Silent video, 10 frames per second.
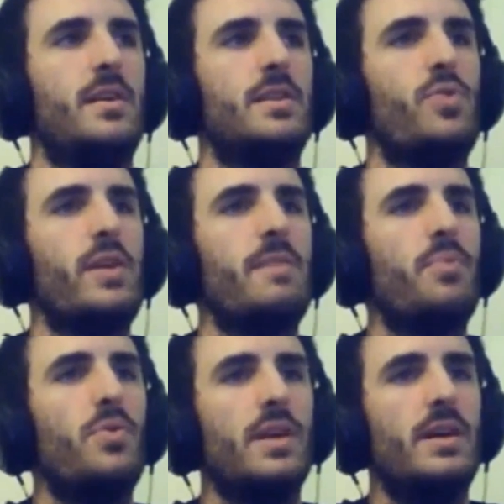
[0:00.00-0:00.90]
pretty
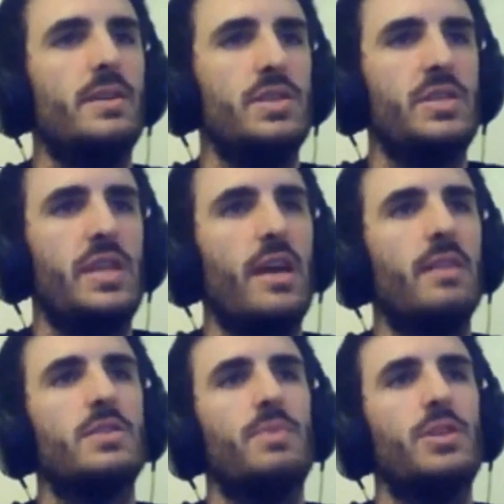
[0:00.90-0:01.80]
important to understand,
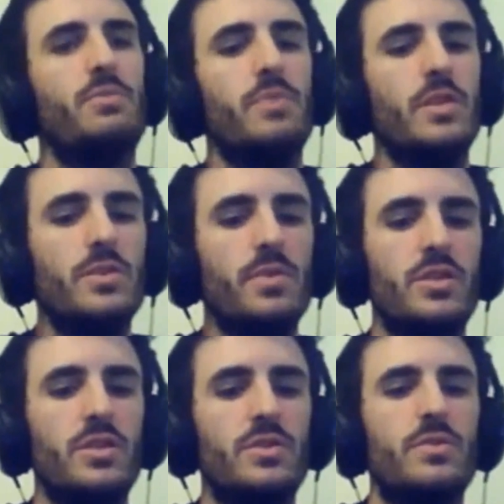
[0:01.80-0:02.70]
especially when you're doing
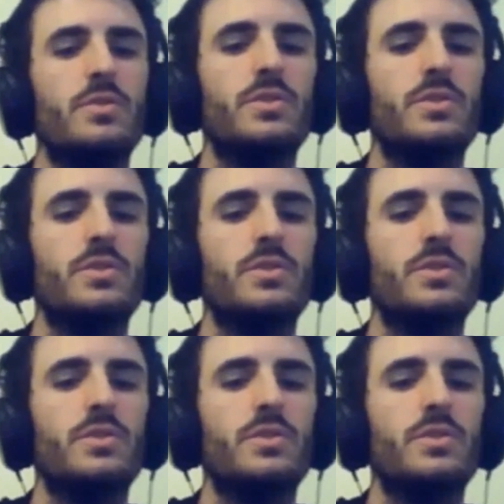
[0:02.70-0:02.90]
tutorials.